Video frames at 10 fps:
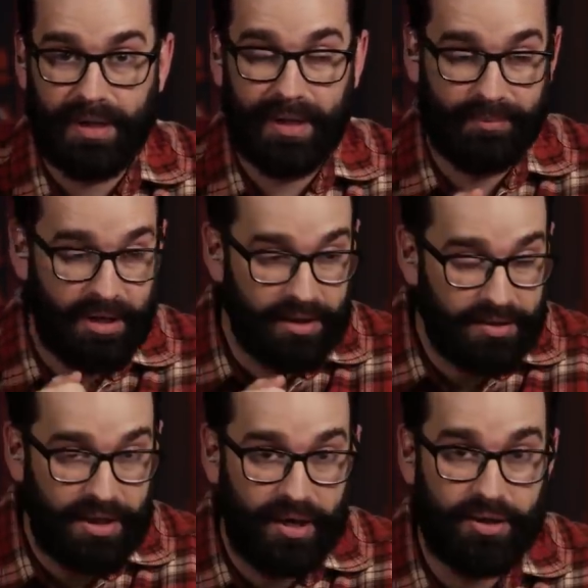And I'm here
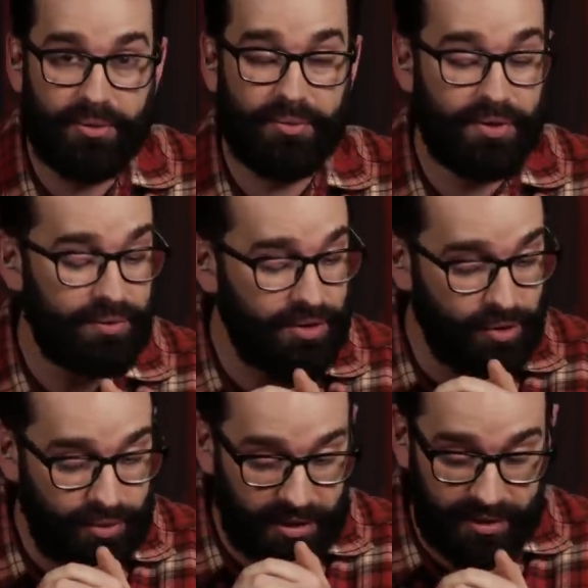to tell you, you,
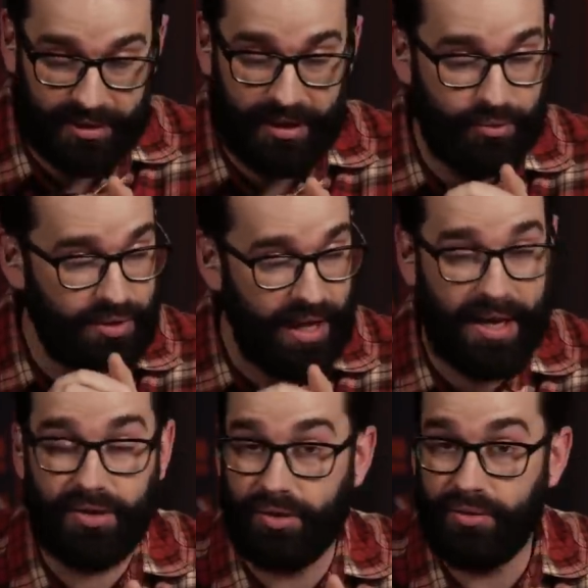you that you
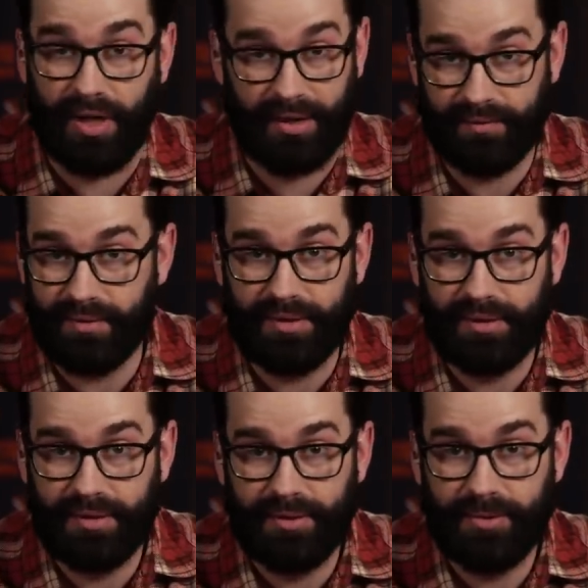can't do that.
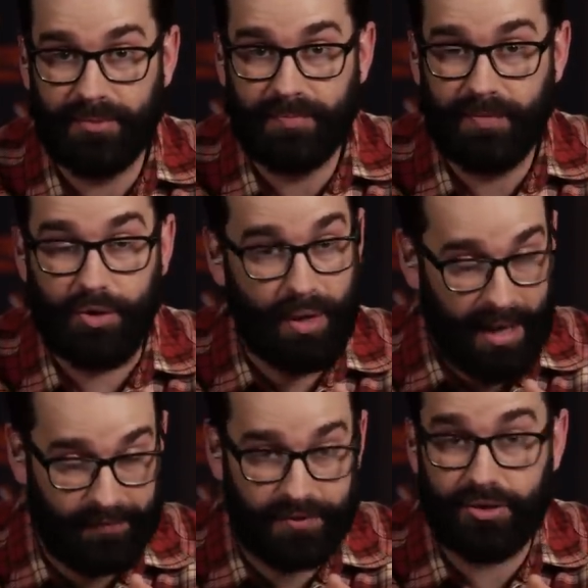You
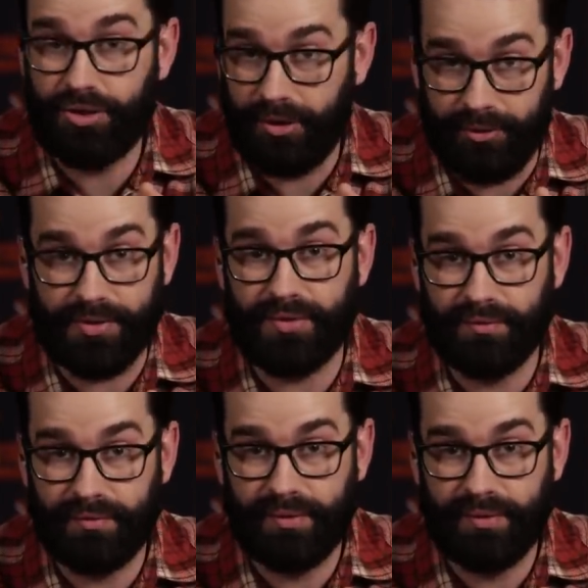have to choose.